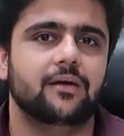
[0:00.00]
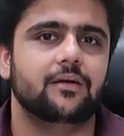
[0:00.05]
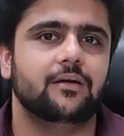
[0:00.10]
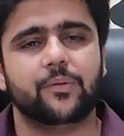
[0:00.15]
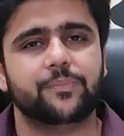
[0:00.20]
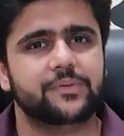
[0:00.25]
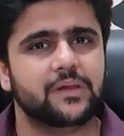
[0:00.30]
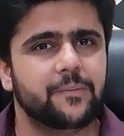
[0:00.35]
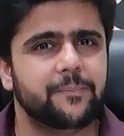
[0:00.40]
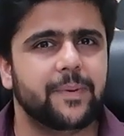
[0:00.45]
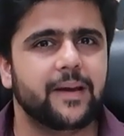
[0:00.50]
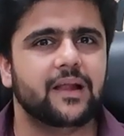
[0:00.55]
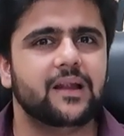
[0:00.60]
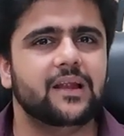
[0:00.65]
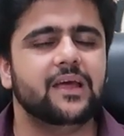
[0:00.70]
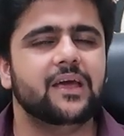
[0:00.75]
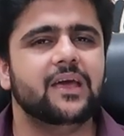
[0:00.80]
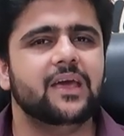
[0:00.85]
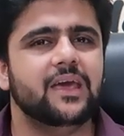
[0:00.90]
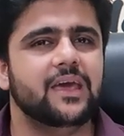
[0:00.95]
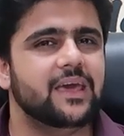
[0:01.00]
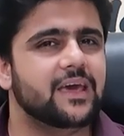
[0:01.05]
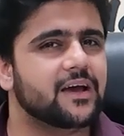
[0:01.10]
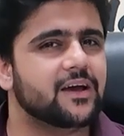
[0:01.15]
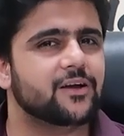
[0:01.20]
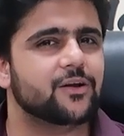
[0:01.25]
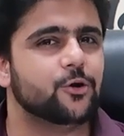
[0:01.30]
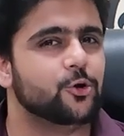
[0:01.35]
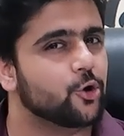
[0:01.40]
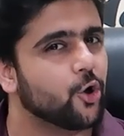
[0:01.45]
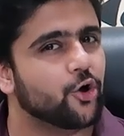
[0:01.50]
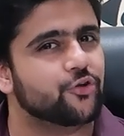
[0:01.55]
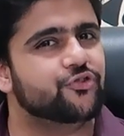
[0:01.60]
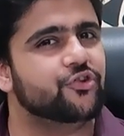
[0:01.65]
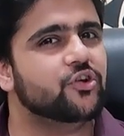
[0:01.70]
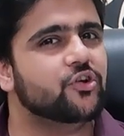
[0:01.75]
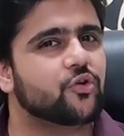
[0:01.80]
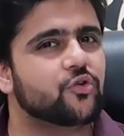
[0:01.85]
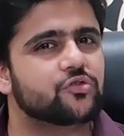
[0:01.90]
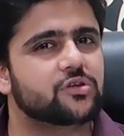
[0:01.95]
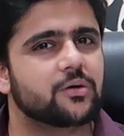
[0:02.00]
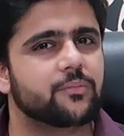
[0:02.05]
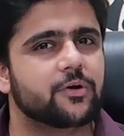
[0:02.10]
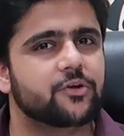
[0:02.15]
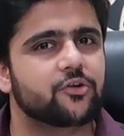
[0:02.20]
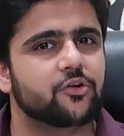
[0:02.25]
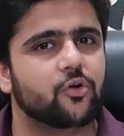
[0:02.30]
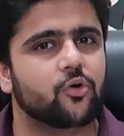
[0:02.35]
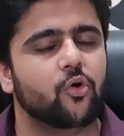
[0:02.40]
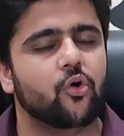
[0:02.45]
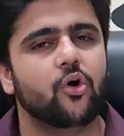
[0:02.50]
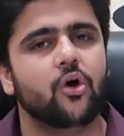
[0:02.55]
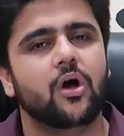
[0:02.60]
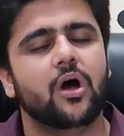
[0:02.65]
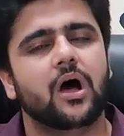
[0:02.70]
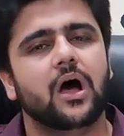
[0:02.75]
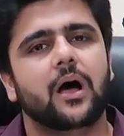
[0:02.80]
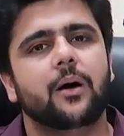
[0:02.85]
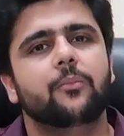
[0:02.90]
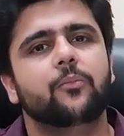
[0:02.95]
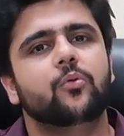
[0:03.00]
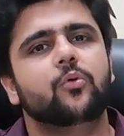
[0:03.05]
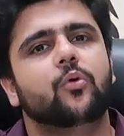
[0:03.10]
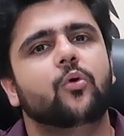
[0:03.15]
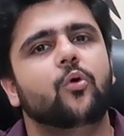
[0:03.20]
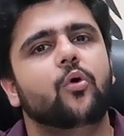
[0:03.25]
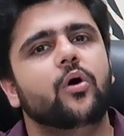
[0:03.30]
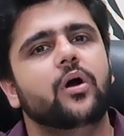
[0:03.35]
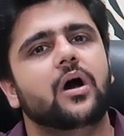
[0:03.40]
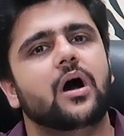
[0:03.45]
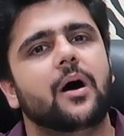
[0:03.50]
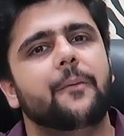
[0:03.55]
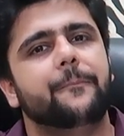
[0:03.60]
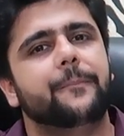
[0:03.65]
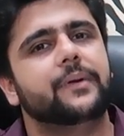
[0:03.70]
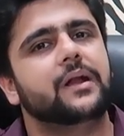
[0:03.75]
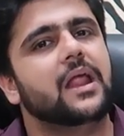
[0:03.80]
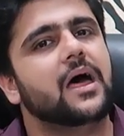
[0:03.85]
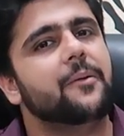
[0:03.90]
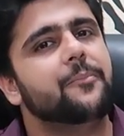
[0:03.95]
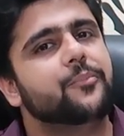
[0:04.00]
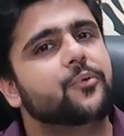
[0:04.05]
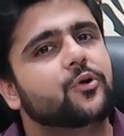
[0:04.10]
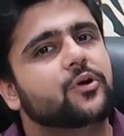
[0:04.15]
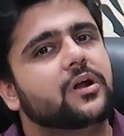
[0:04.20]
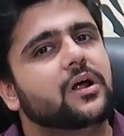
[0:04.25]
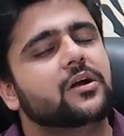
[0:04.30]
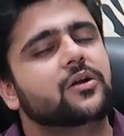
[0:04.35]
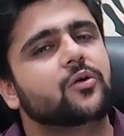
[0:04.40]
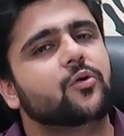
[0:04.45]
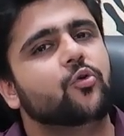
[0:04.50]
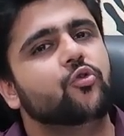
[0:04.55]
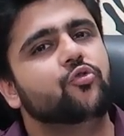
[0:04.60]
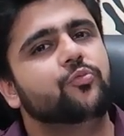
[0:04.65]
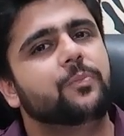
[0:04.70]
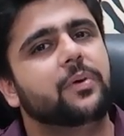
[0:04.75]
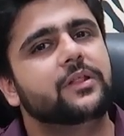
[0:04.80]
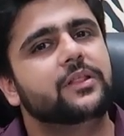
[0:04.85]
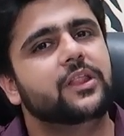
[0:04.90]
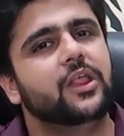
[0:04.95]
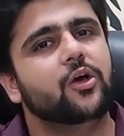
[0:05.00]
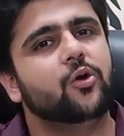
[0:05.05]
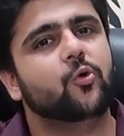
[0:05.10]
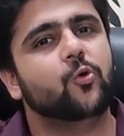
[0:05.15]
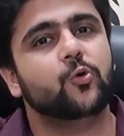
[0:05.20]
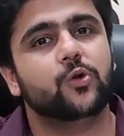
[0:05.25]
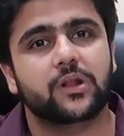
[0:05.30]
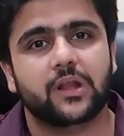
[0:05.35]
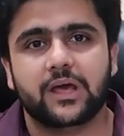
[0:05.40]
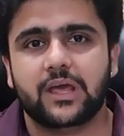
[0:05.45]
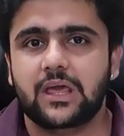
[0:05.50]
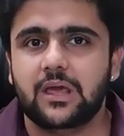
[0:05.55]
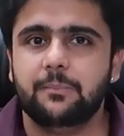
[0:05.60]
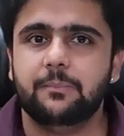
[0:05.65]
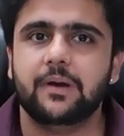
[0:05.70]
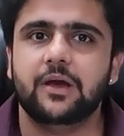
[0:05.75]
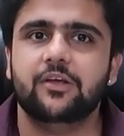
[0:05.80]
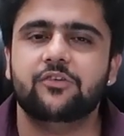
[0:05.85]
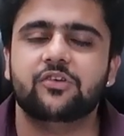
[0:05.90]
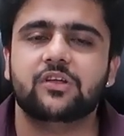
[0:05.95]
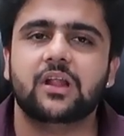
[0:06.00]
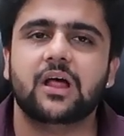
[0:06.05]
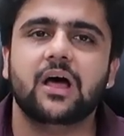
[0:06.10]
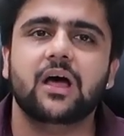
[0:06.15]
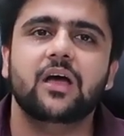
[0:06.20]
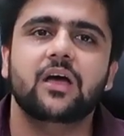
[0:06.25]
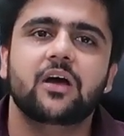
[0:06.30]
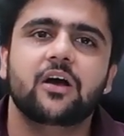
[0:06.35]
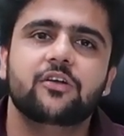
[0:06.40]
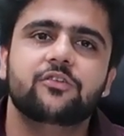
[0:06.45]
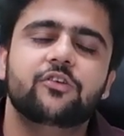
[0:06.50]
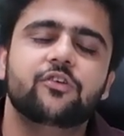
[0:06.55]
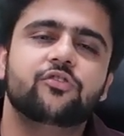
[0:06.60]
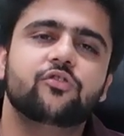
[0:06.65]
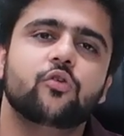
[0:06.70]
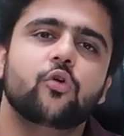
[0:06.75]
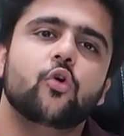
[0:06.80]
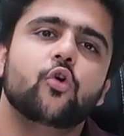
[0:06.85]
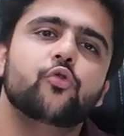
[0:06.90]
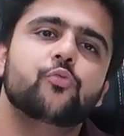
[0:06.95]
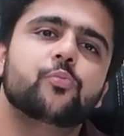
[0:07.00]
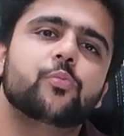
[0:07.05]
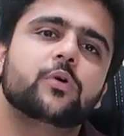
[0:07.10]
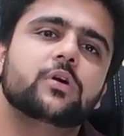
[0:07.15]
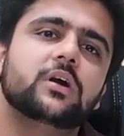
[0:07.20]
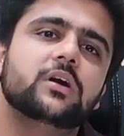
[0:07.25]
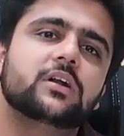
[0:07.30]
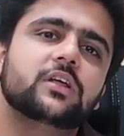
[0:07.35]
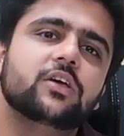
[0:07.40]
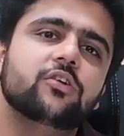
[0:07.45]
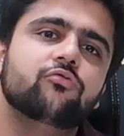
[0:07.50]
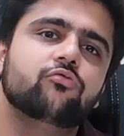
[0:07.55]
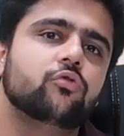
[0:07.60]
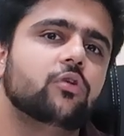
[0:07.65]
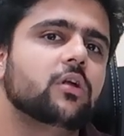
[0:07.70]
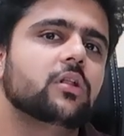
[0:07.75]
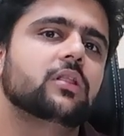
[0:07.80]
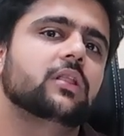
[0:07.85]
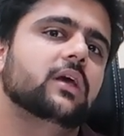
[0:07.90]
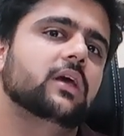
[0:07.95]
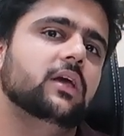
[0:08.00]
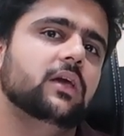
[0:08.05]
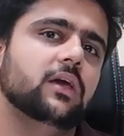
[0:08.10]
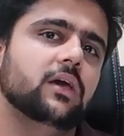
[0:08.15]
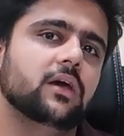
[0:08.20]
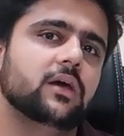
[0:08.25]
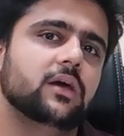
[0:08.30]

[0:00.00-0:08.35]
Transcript: First, understand one logic. We should not sell our product to someone who does not need it.